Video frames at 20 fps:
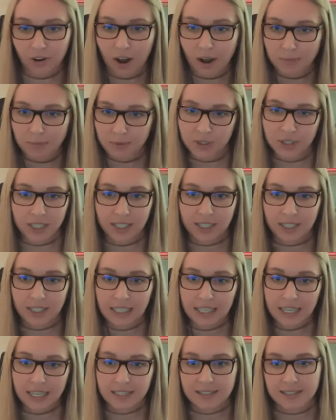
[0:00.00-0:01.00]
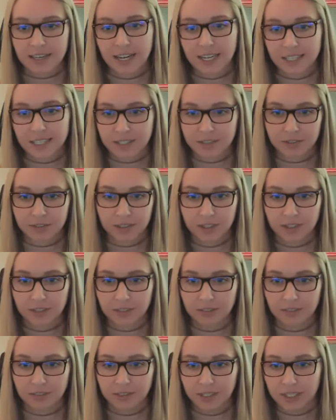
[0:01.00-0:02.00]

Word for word: option that is nice for,